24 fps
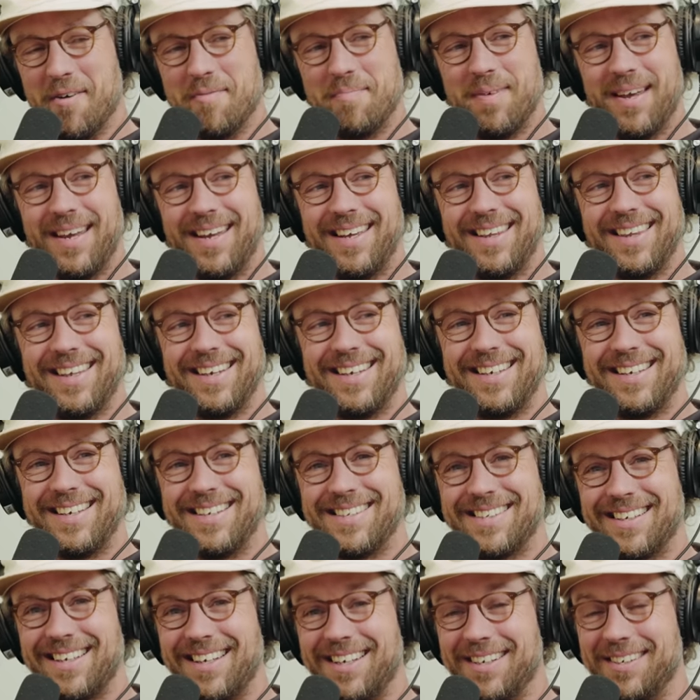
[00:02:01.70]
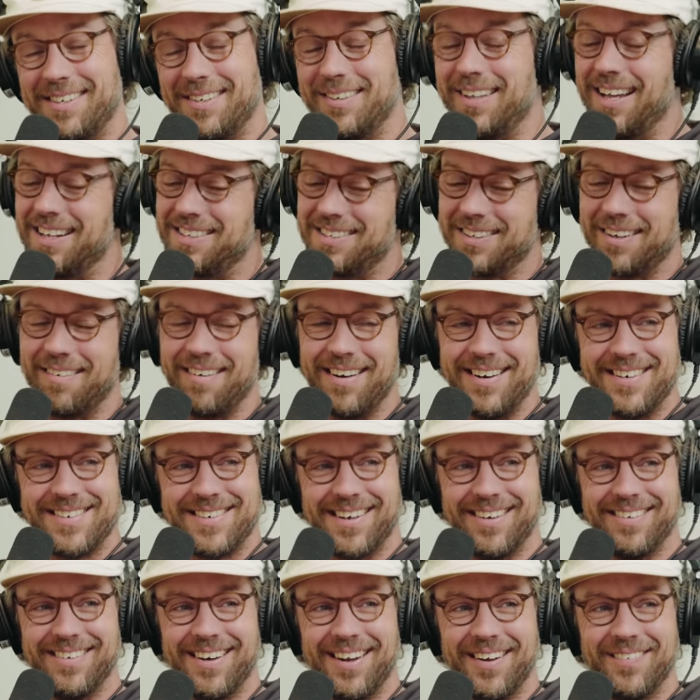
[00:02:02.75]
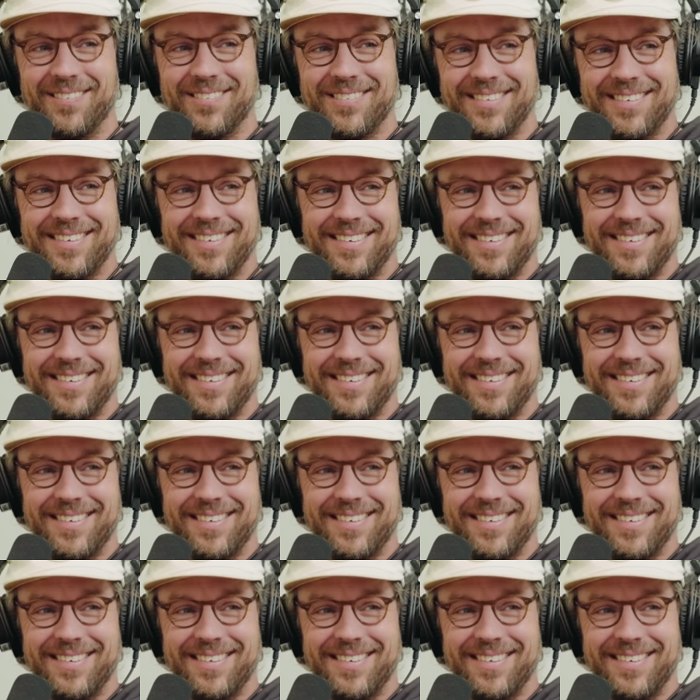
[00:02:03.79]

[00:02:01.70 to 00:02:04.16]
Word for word: OB in the DZ. Dude, that's a great show name.